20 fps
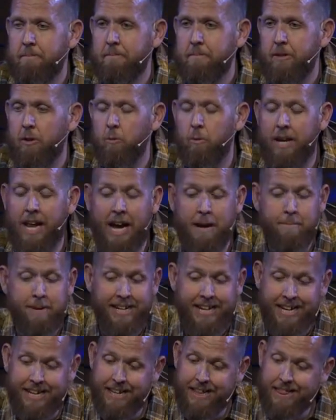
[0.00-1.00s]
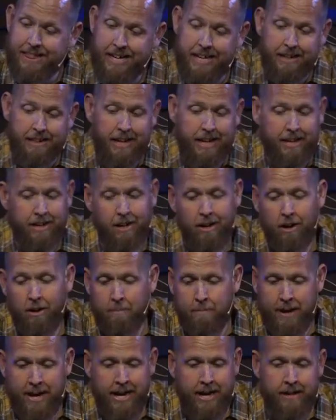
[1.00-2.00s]
When I begin to think like, oh
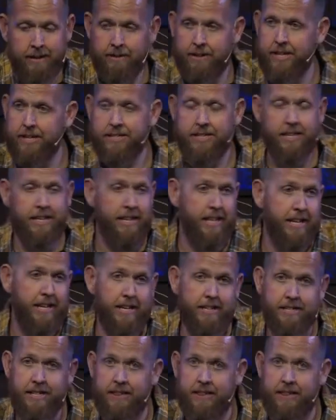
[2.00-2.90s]
man, this and this,